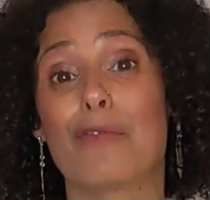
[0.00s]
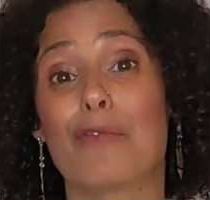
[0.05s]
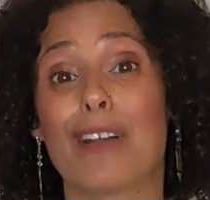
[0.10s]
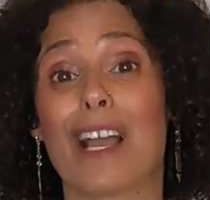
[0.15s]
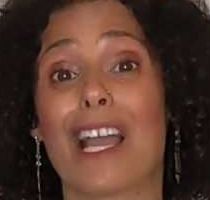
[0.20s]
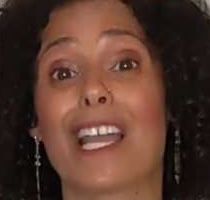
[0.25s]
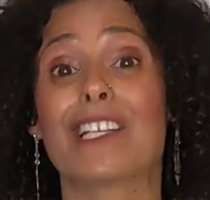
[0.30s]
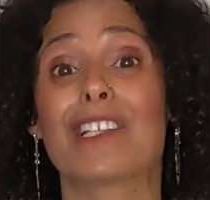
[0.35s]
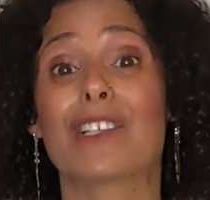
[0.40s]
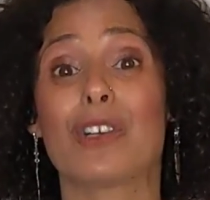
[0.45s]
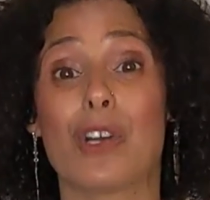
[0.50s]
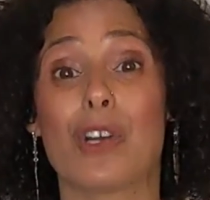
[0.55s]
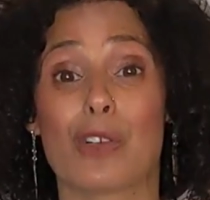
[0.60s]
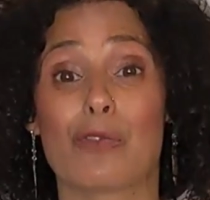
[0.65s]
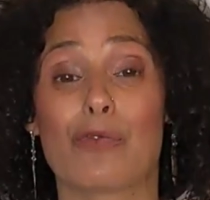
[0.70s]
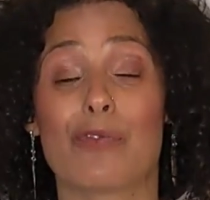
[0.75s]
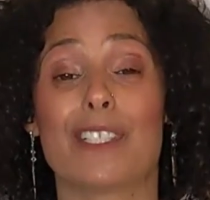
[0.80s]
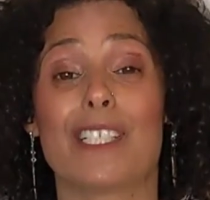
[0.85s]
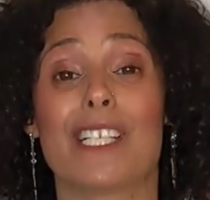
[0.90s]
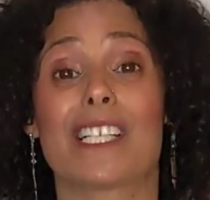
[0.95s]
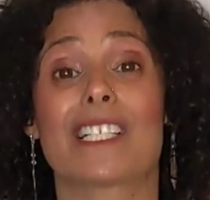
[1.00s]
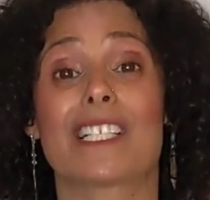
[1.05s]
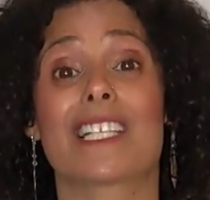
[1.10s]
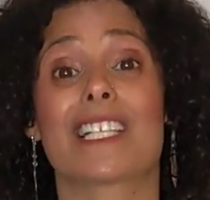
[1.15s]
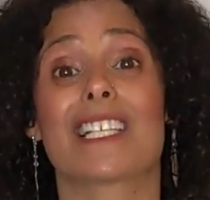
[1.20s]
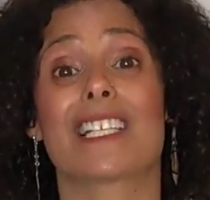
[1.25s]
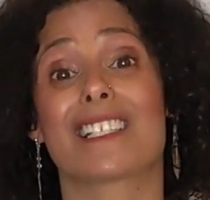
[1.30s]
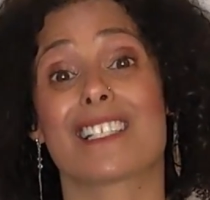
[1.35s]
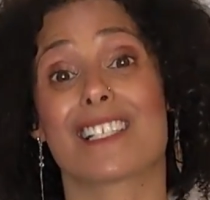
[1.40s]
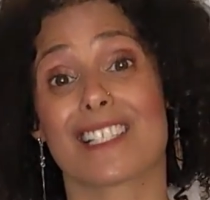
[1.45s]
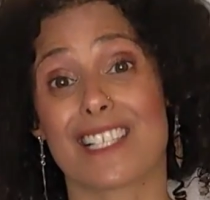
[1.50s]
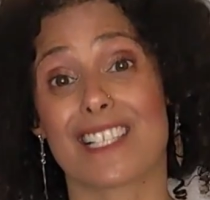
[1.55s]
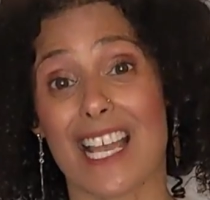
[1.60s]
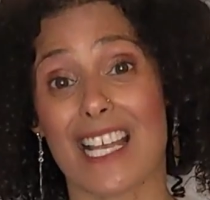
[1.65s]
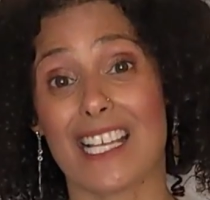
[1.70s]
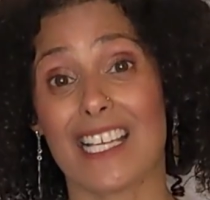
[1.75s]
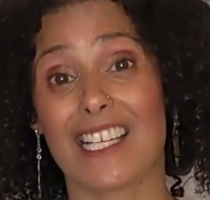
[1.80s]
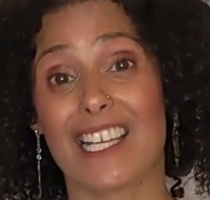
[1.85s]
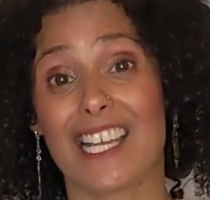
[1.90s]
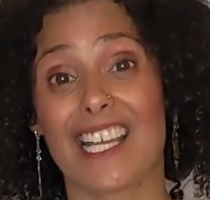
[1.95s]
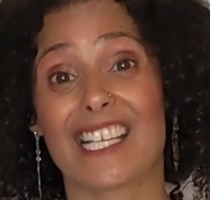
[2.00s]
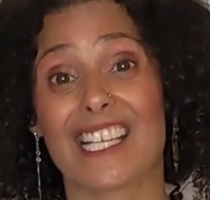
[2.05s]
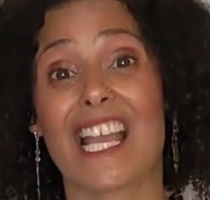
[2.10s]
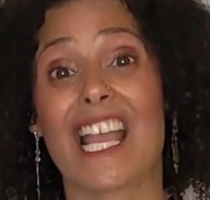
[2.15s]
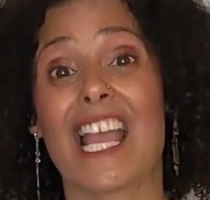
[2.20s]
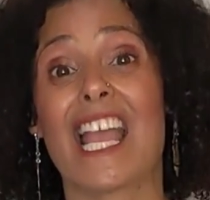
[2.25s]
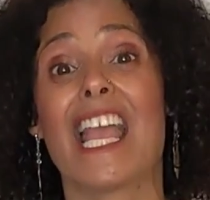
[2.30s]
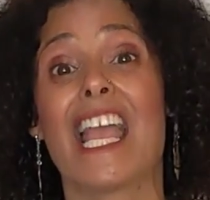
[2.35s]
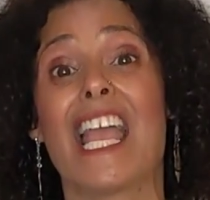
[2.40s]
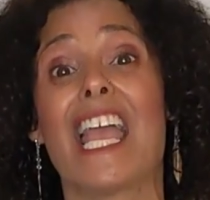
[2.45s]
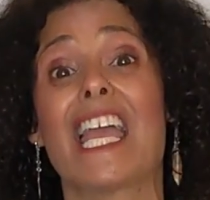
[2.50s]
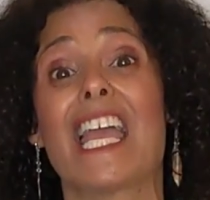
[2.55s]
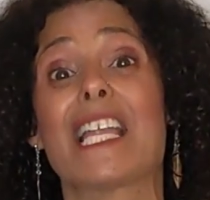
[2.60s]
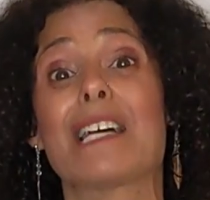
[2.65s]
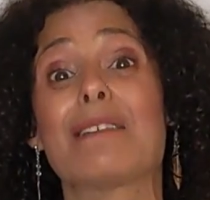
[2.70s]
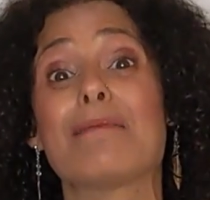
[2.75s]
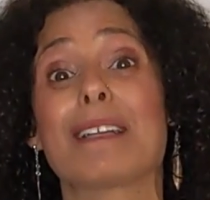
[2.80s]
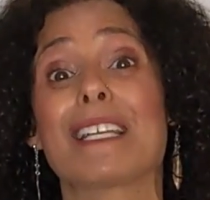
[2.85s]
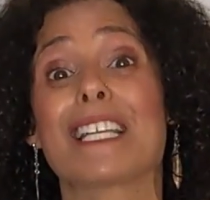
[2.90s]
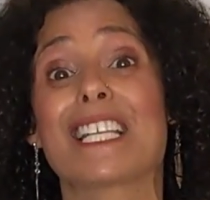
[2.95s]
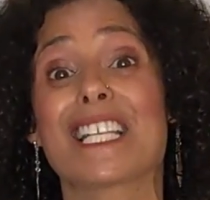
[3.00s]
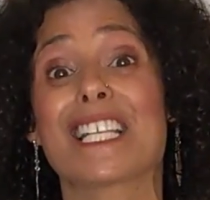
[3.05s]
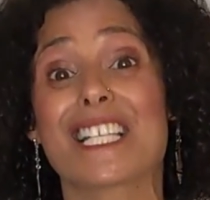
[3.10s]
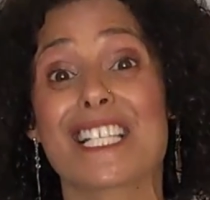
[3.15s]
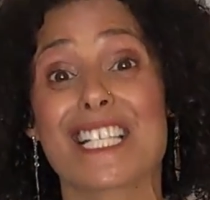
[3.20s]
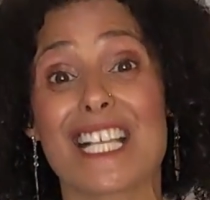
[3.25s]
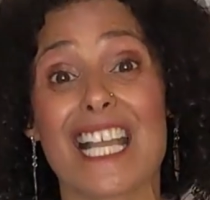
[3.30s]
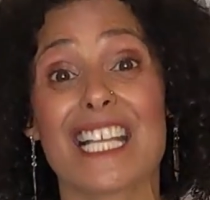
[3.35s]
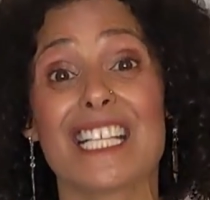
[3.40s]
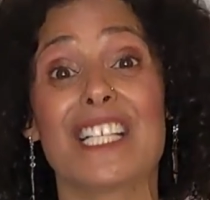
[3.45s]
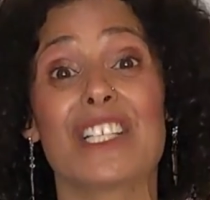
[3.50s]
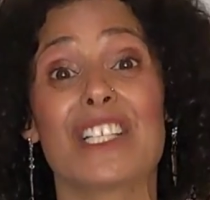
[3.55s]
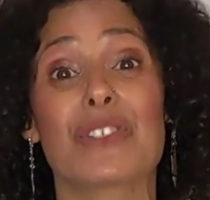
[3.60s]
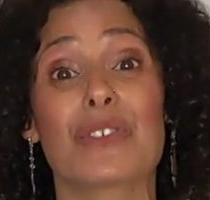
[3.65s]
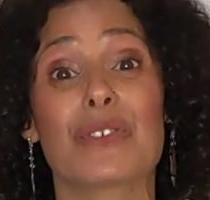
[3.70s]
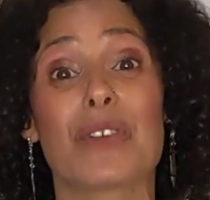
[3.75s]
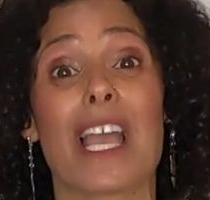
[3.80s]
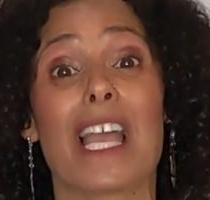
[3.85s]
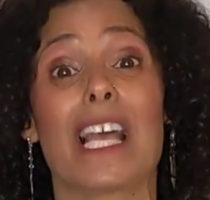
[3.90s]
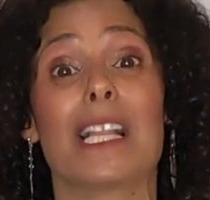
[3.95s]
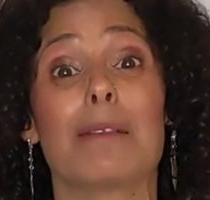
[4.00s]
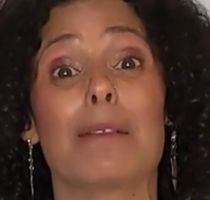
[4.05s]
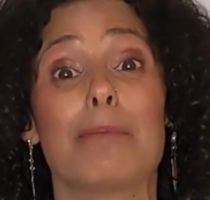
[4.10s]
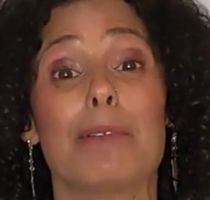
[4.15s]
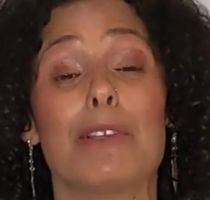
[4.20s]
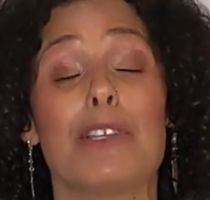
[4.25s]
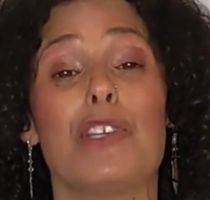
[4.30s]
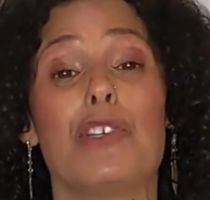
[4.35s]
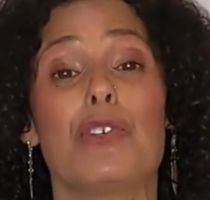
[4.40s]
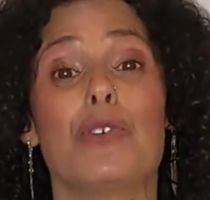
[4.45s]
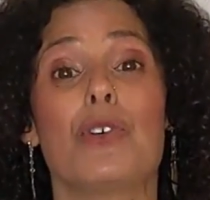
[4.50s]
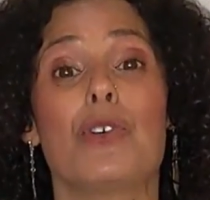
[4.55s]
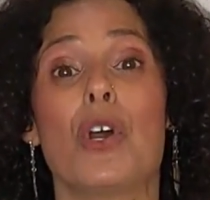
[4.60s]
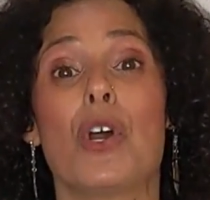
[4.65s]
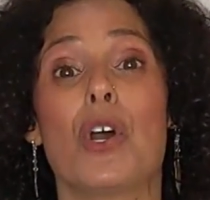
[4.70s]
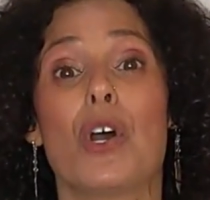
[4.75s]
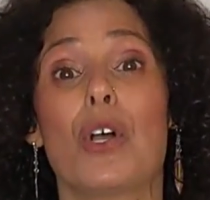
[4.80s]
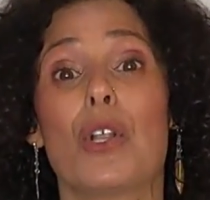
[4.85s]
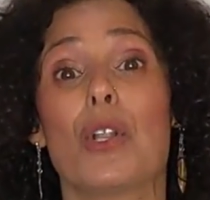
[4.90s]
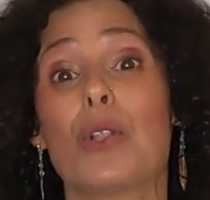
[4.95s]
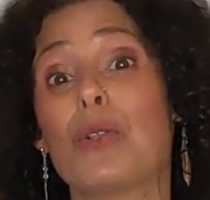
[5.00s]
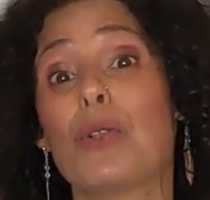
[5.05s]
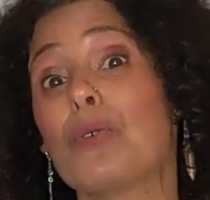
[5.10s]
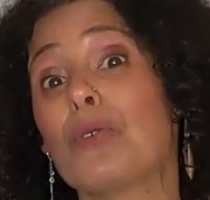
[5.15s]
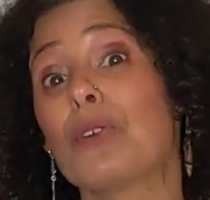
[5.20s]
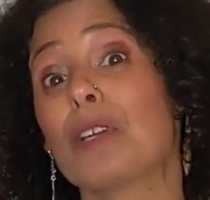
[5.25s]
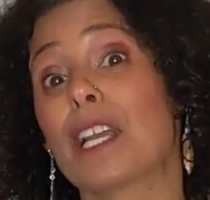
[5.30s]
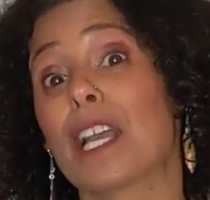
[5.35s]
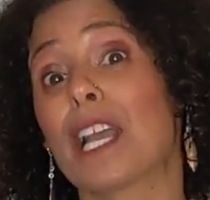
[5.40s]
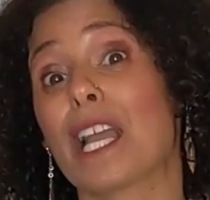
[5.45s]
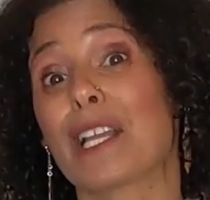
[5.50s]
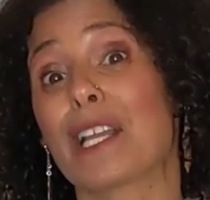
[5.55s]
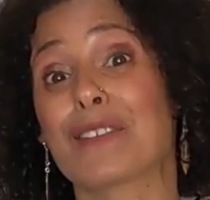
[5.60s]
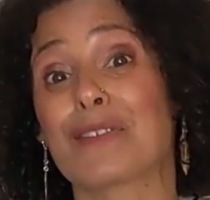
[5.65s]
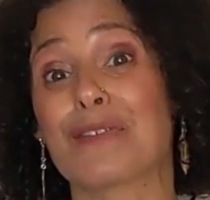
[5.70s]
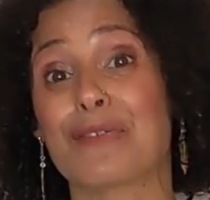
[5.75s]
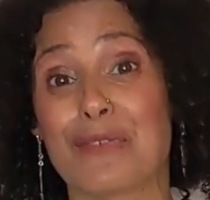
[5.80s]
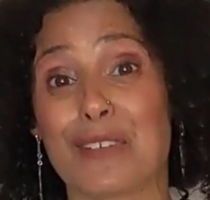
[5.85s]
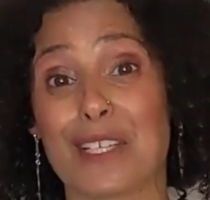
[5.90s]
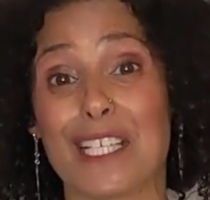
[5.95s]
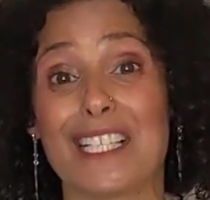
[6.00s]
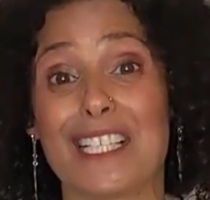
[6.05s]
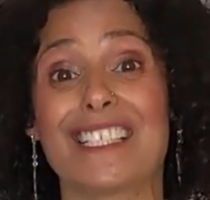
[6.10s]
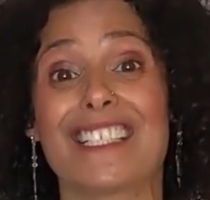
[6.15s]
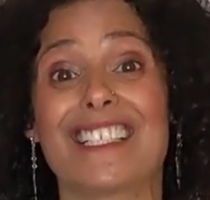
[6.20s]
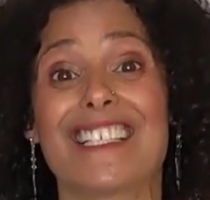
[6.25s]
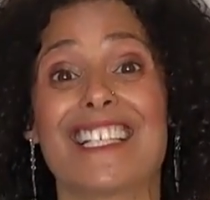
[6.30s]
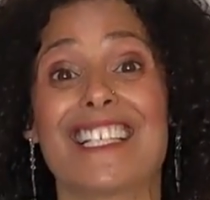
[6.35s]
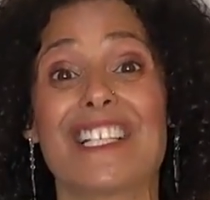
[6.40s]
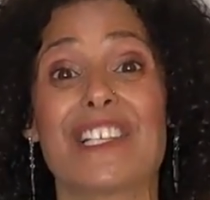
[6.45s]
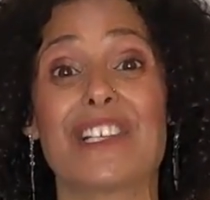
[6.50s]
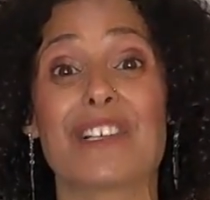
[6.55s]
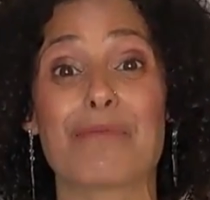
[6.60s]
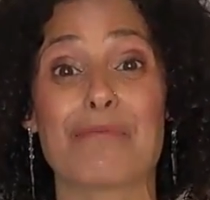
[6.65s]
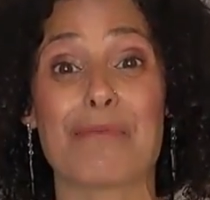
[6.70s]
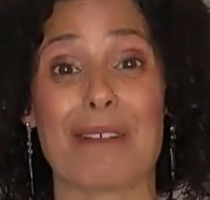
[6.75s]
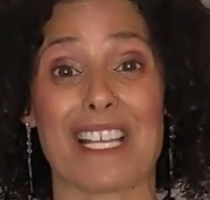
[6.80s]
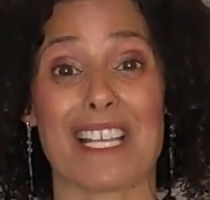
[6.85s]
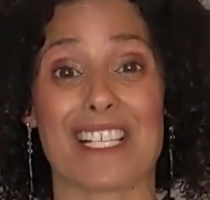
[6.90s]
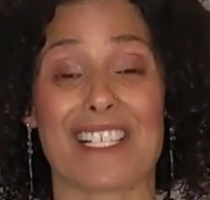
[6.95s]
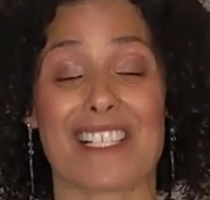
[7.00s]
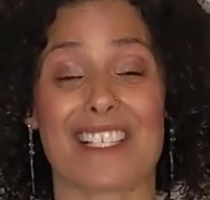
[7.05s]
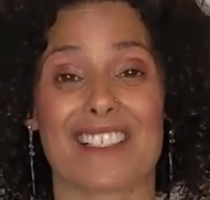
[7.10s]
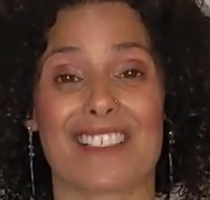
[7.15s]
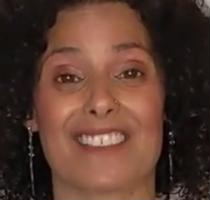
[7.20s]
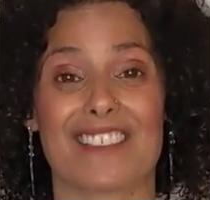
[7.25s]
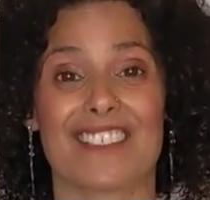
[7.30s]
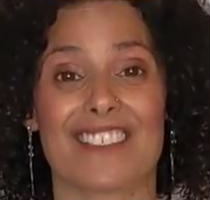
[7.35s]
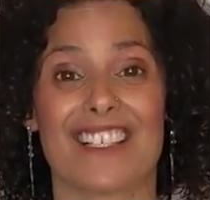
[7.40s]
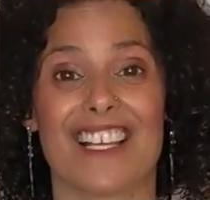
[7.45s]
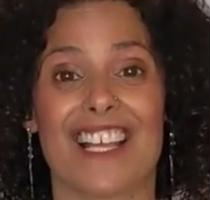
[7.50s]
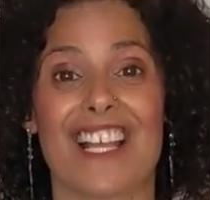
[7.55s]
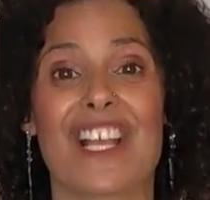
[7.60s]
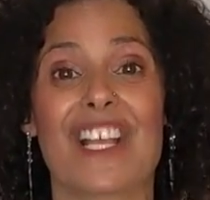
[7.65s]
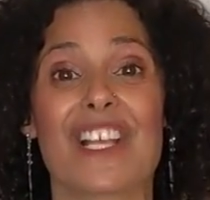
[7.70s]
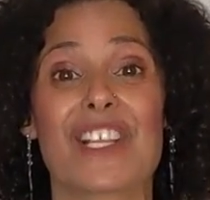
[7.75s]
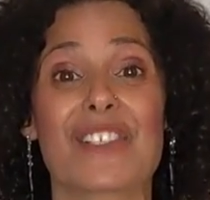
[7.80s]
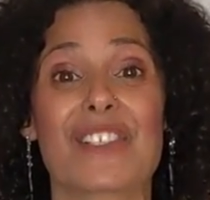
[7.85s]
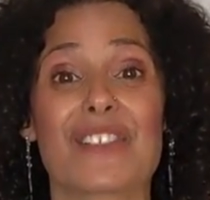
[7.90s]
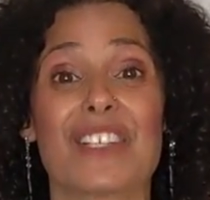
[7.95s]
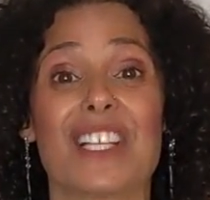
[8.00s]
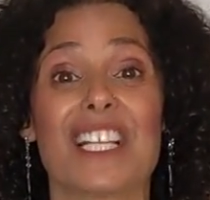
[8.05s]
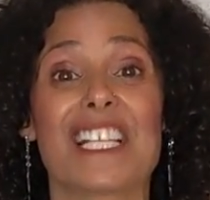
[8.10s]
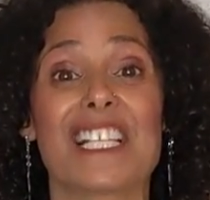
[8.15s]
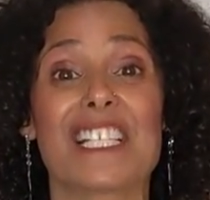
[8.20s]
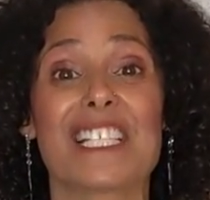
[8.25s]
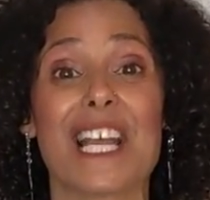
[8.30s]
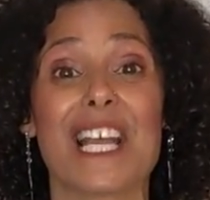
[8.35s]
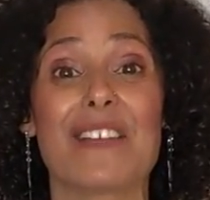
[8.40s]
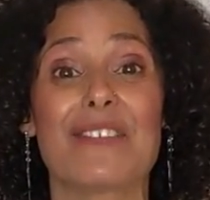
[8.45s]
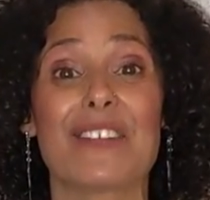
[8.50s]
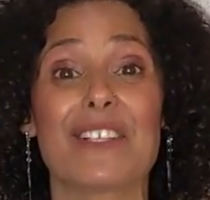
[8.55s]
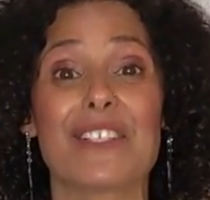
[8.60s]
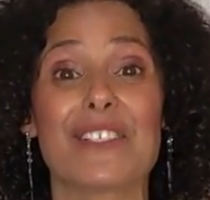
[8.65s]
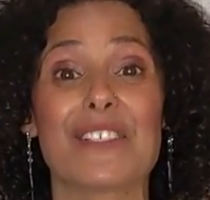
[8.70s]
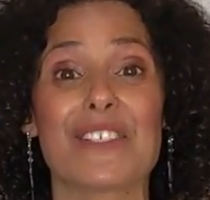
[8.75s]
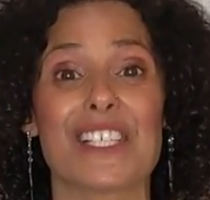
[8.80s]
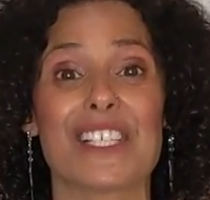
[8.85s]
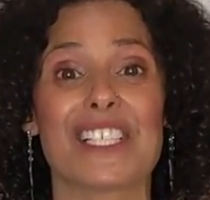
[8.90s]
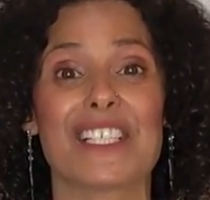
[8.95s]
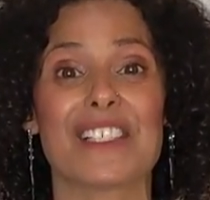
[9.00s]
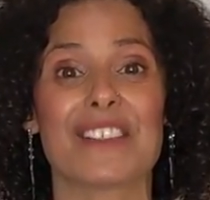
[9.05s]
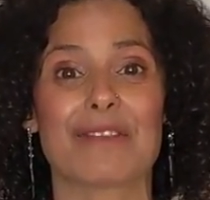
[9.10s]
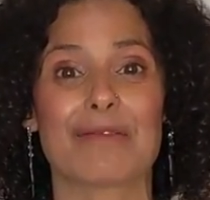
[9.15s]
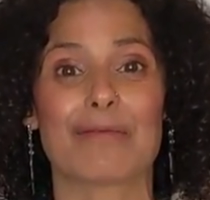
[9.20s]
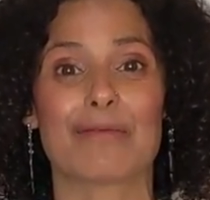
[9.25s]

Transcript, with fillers: find confidence in the style again, and I'm excited to help you look and feel in your best. So let's dive into it.